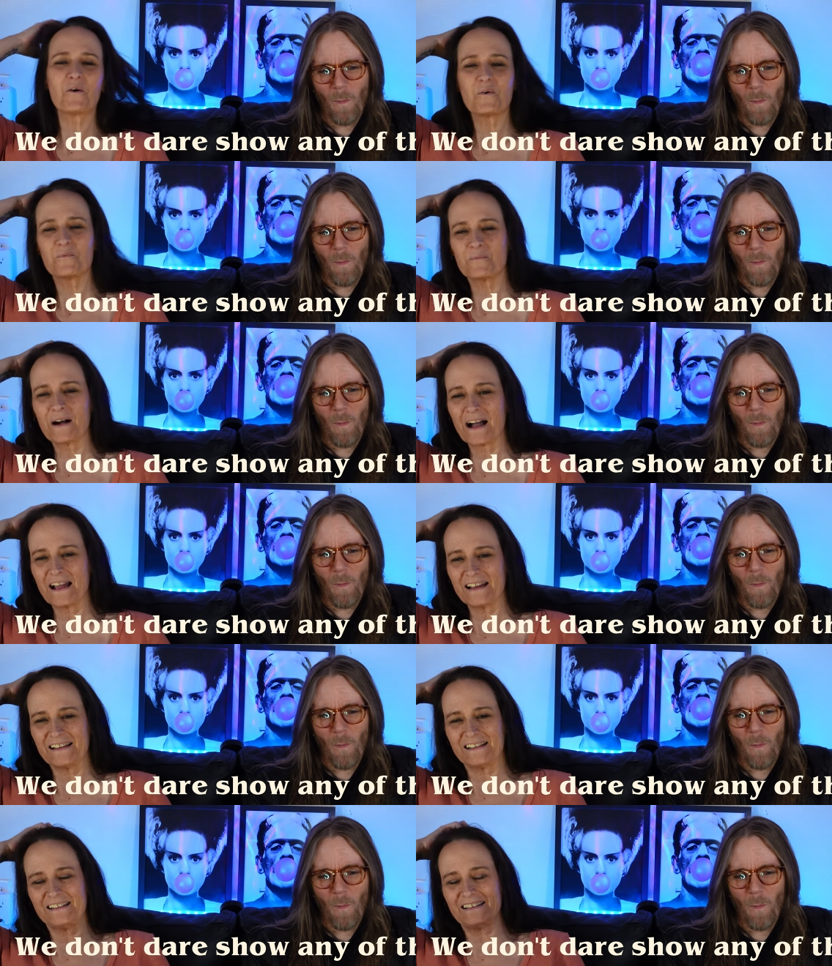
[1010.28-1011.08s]
Speaker 1: Oh
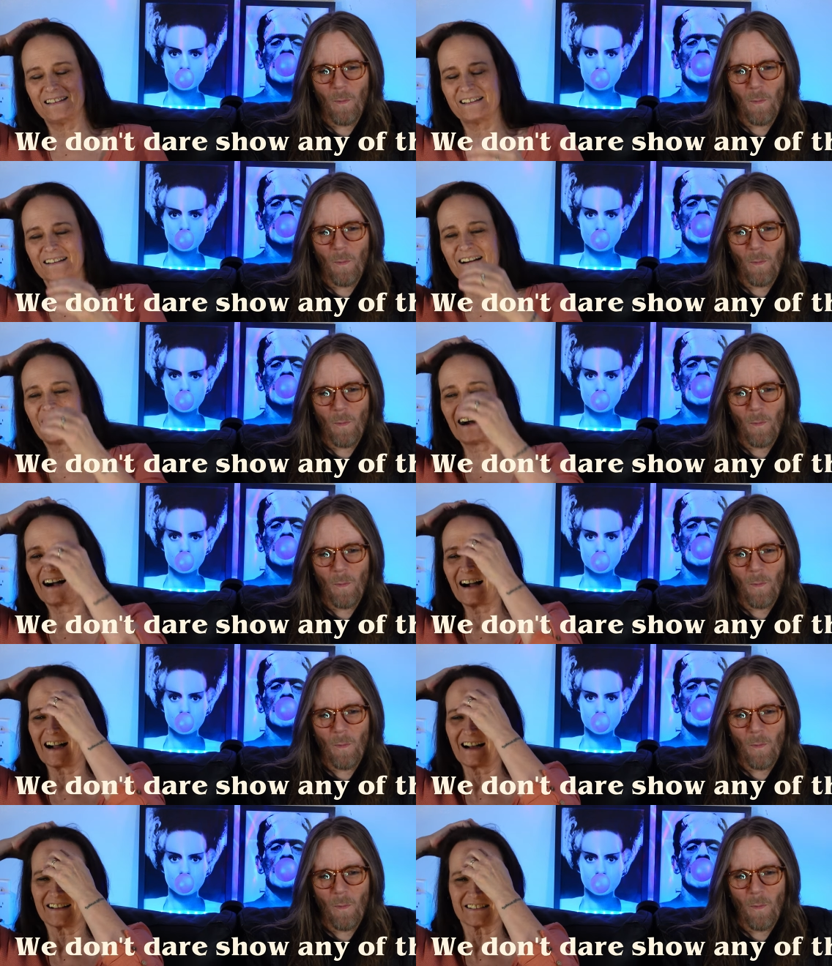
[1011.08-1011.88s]
my
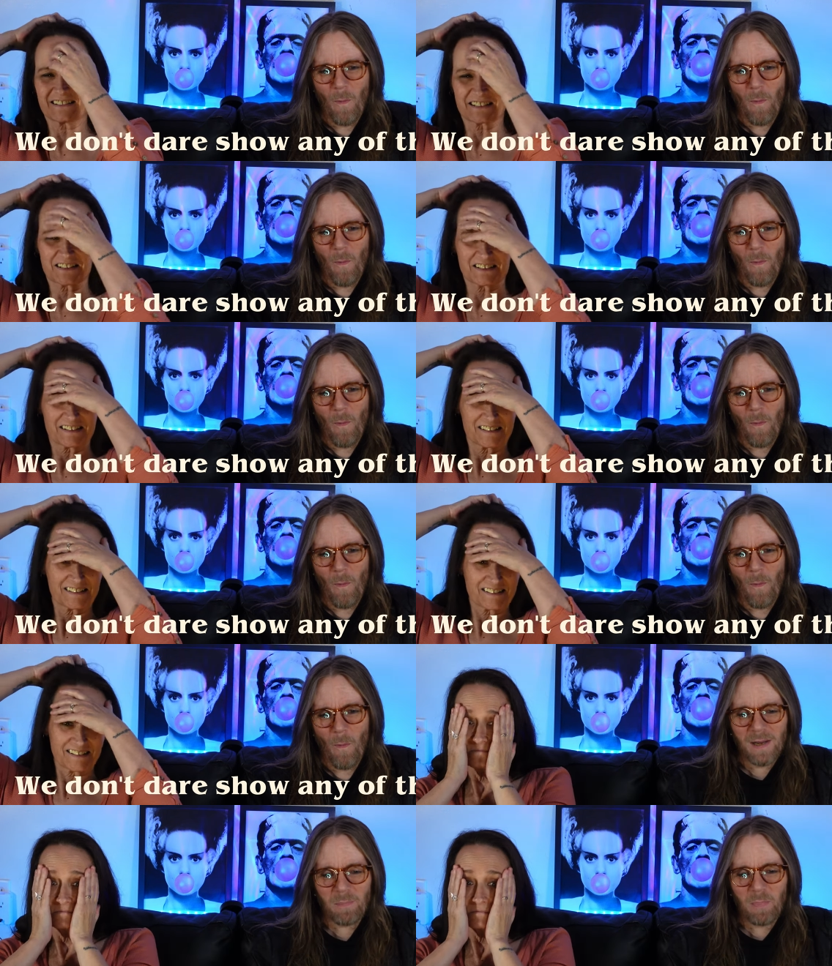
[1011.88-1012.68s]
gosh.
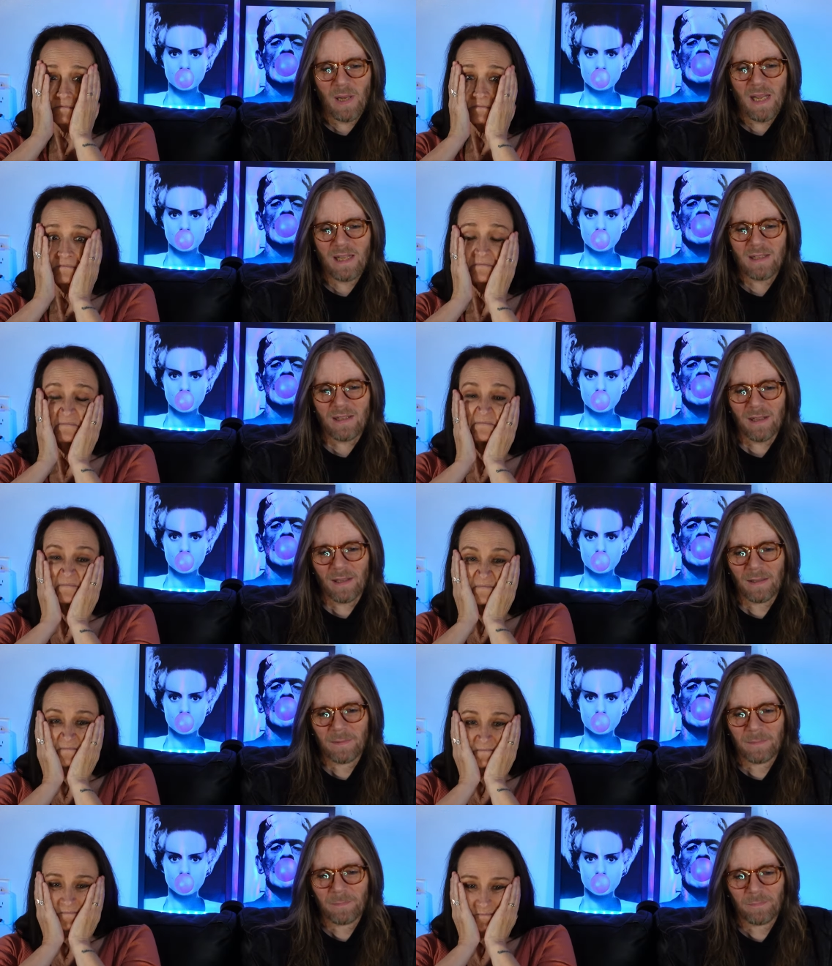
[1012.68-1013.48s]
It's like
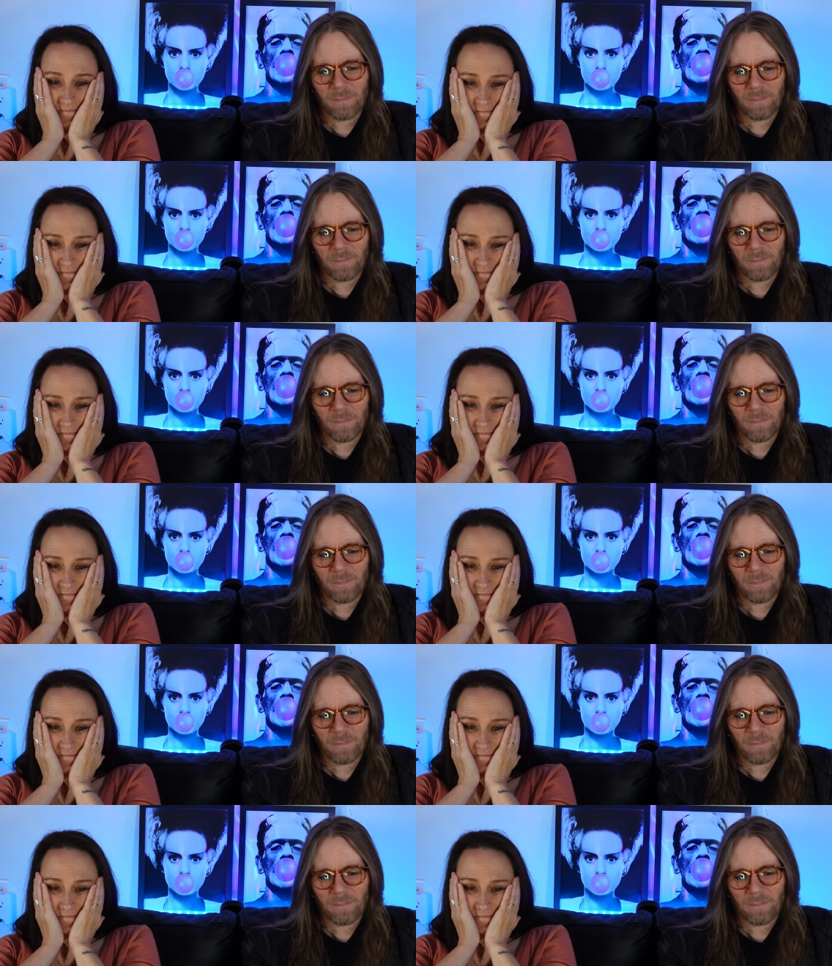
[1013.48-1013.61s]
pizza.